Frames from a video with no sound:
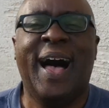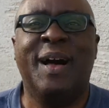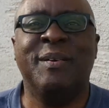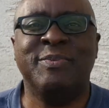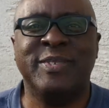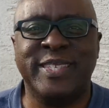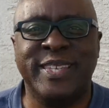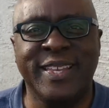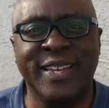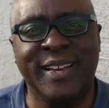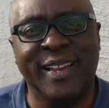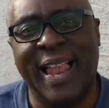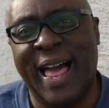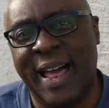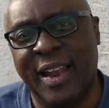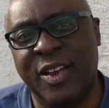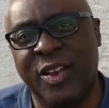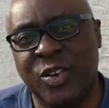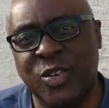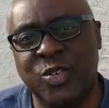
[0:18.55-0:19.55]
I'm still
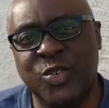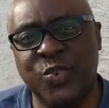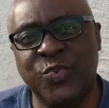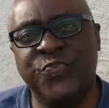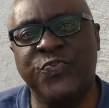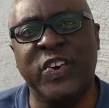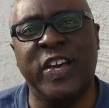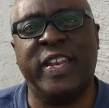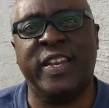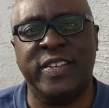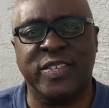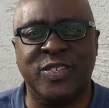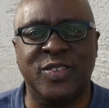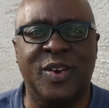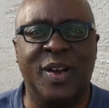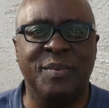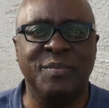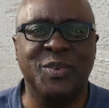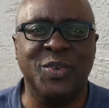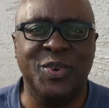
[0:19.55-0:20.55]
out here two-footed,
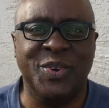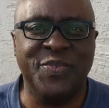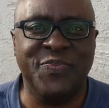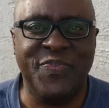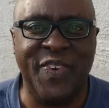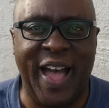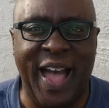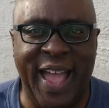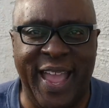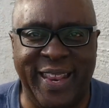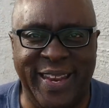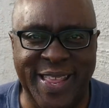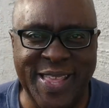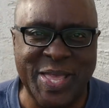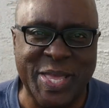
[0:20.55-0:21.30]
so I'm doing fine.